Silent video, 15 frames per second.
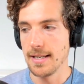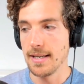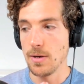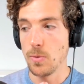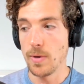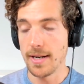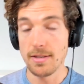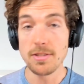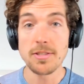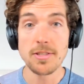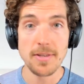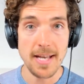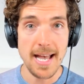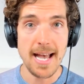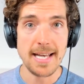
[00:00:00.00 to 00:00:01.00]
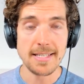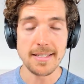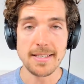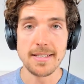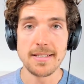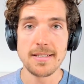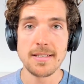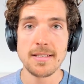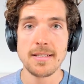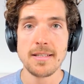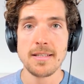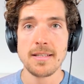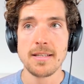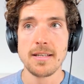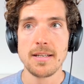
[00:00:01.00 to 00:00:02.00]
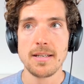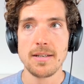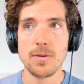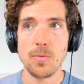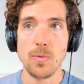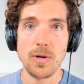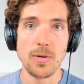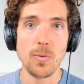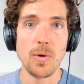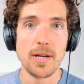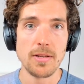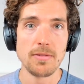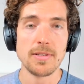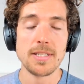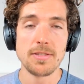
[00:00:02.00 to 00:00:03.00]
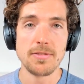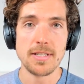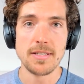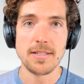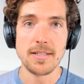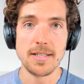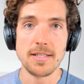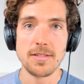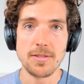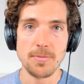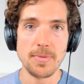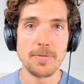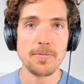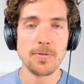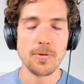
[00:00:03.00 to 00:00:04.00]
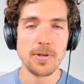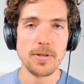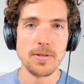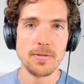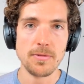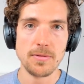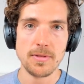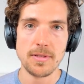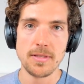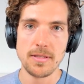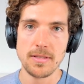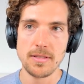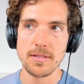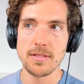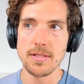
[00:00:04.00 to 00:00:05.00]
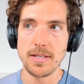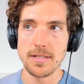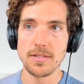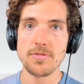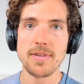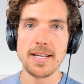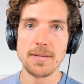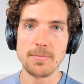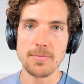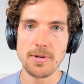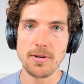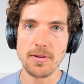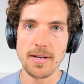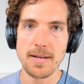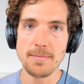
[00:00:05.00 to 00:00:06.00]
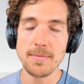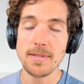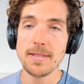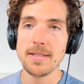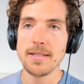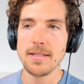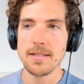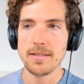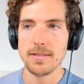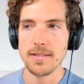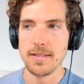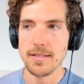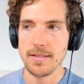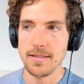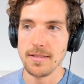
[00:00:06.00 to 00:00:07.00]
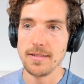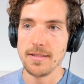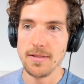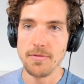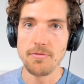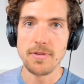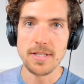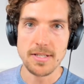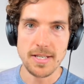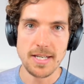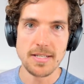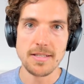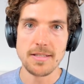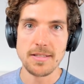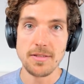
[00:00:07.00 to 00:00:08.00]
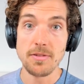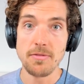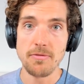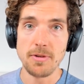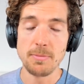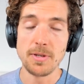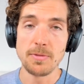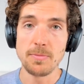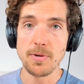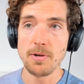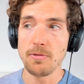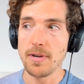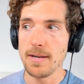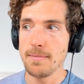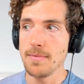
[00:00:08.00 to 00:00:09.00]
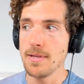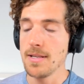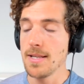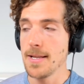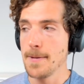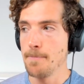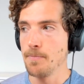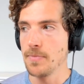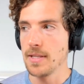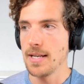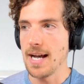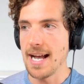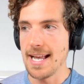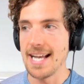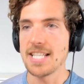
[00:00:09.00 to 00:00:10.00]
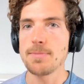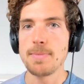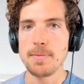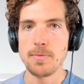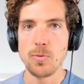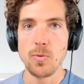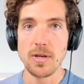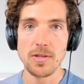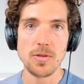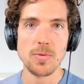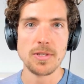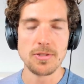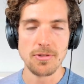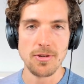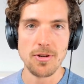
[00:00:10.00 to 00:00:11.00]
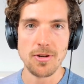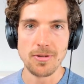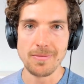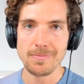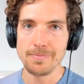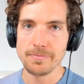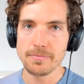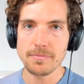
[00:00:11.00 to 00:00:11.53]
What I also ask is, what are you interested in? So before you start the training program, the 3 sessions, the 3-month program, I ask people, what do you want to learn?